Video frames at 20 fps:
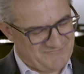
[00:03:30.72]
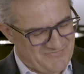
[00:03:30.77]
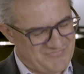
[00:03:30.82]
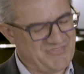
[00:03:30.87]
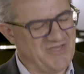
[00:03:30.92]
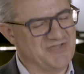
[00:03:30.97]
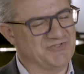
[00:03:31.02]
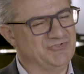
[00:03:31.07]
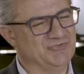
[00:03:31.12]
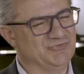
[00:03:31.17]

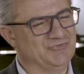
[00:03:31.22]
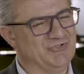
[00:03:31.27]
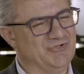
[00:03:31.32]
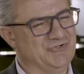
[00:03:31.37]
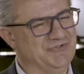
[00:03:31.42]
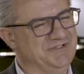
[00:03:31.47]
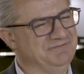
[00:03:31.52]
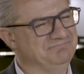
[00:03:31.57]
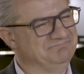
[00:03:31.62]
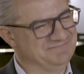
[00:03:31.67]
Thank you,
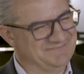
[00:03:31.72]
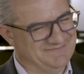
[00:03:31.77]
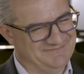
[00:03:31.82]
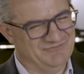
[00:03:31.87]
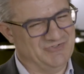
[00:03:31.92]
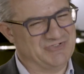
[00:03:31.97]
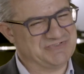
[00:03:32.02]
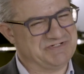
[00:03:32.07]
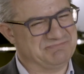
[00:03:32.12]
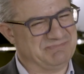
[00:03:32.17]
Tony. It
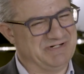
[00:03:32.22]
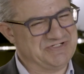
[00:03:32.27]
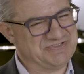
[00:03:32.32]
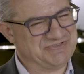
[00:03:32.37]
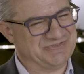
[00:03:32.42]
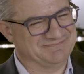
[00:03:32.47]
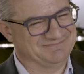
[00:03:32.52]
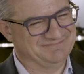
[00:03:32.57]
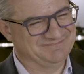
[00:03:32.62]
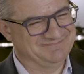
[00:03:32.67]
was a pleasure.